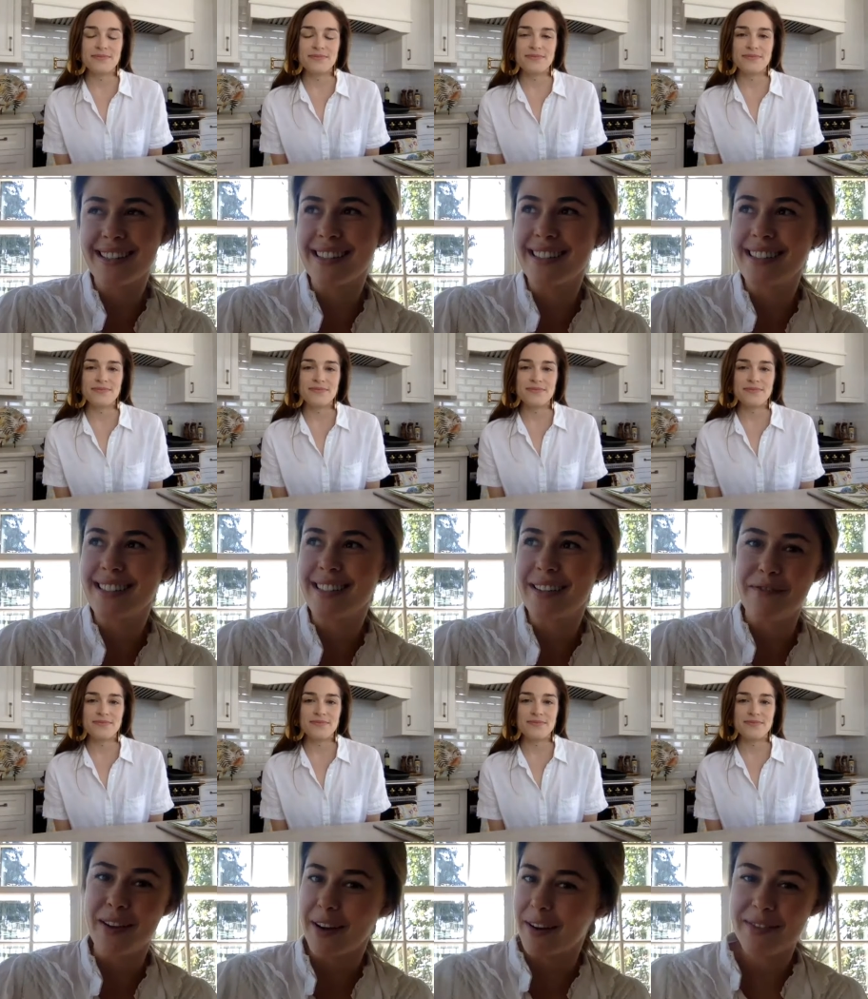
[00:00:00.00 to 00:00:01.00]
Speaker 1: since the
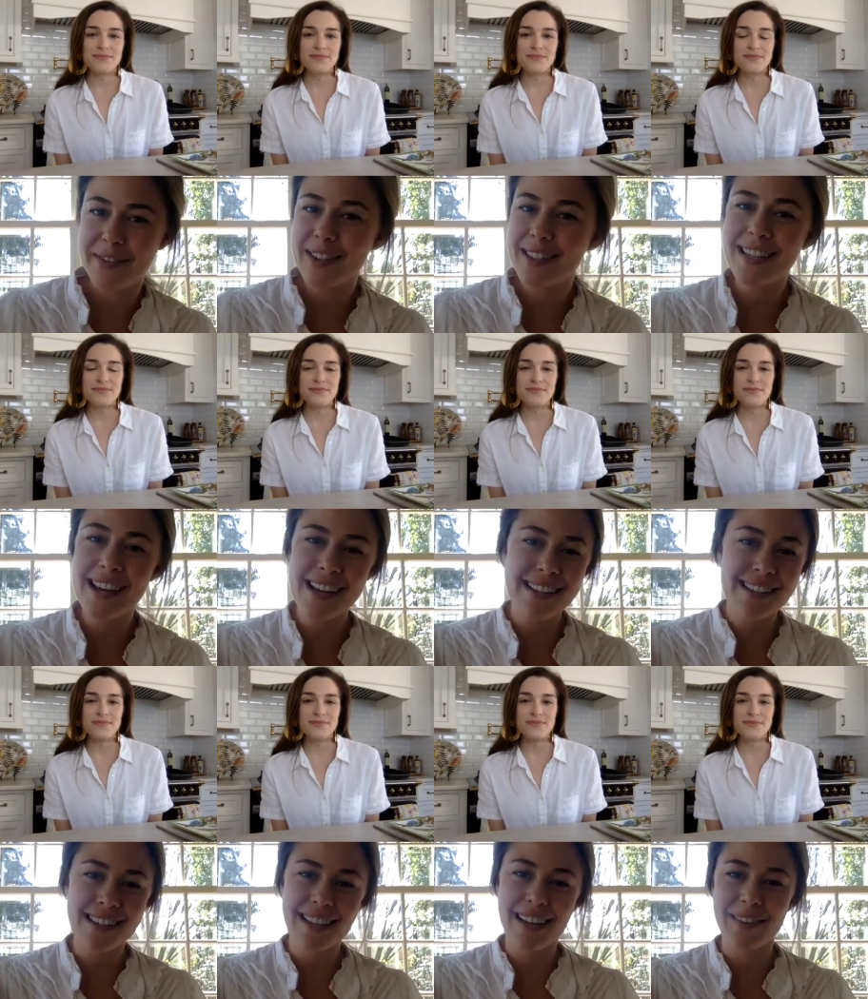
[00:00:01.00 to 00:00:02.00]
very first days
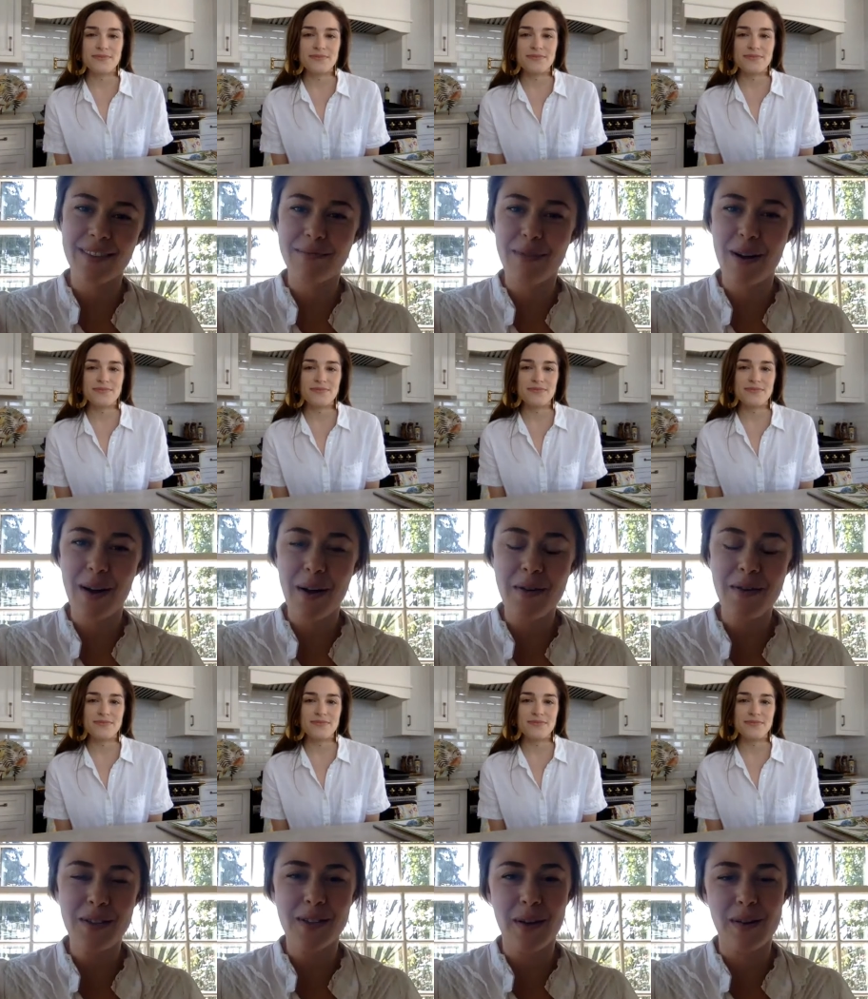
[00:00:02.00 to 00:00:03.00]
of Margaux,
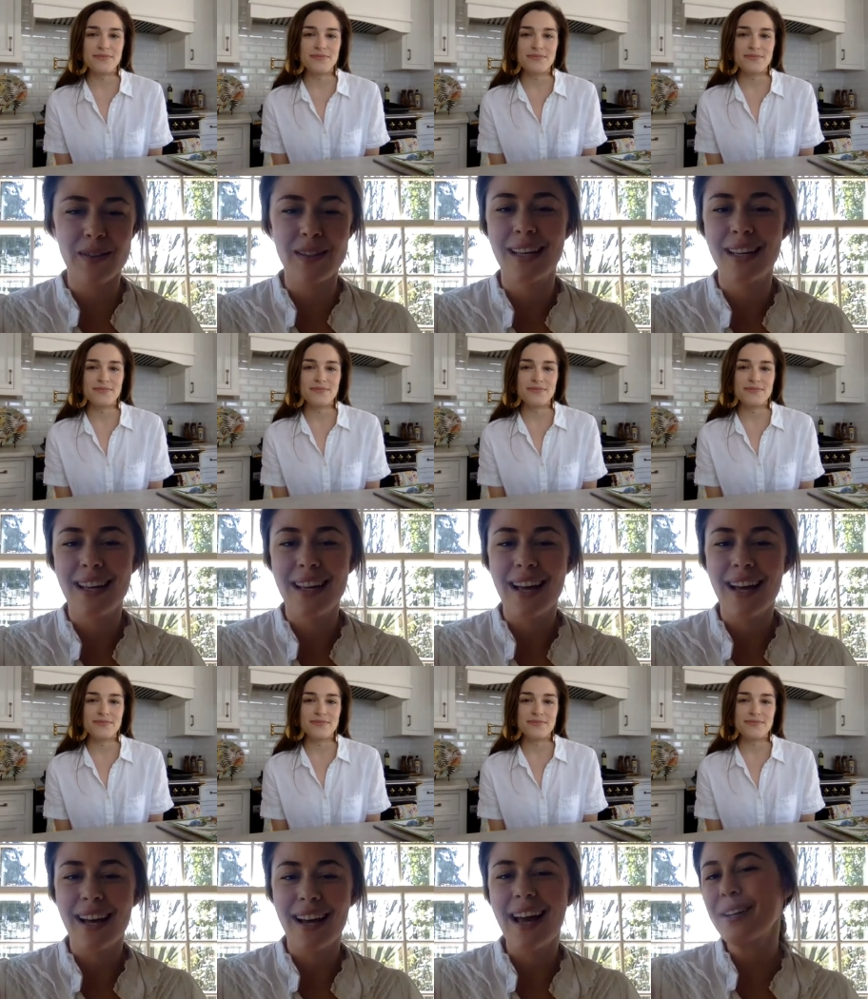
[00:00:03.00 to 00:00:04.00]
so
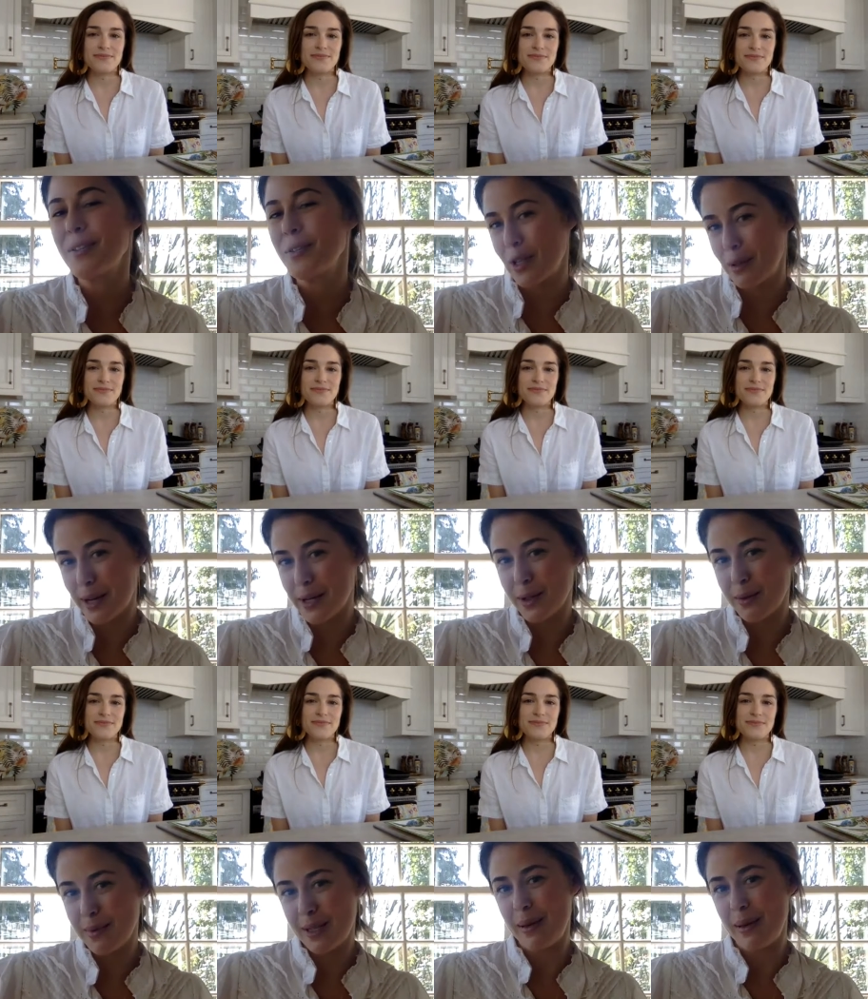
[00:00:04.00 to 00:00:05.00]
uh, extra special
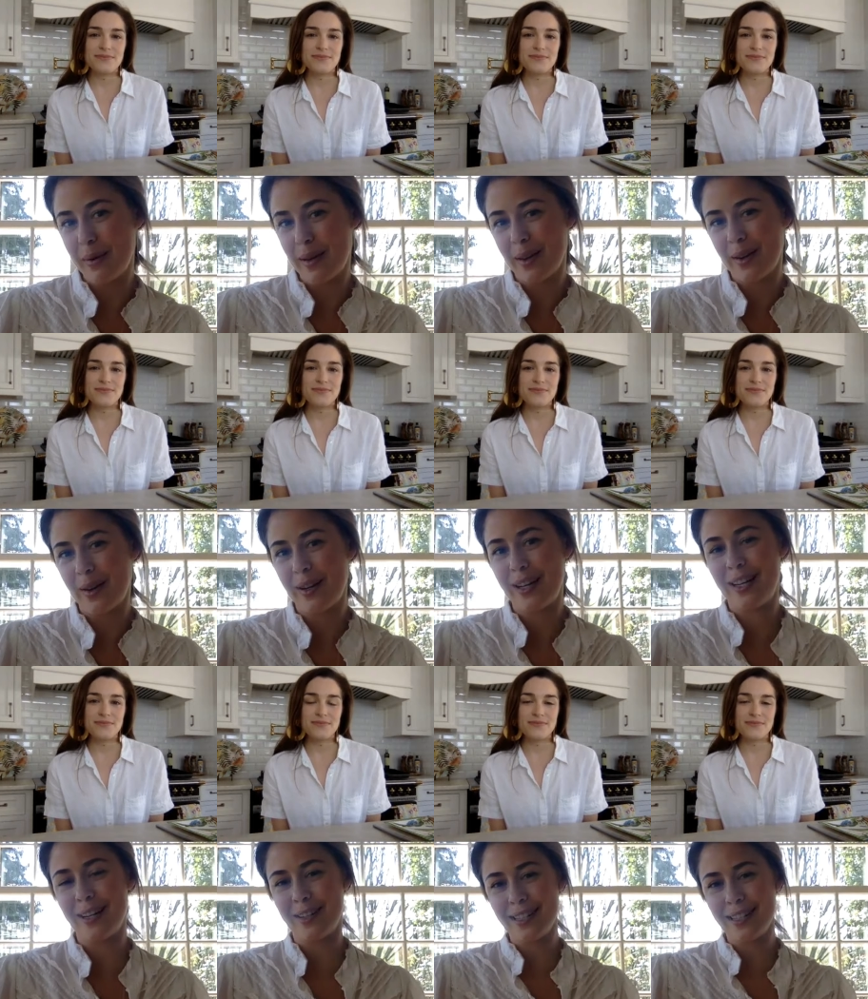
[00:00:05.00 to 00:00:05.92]
to be with her here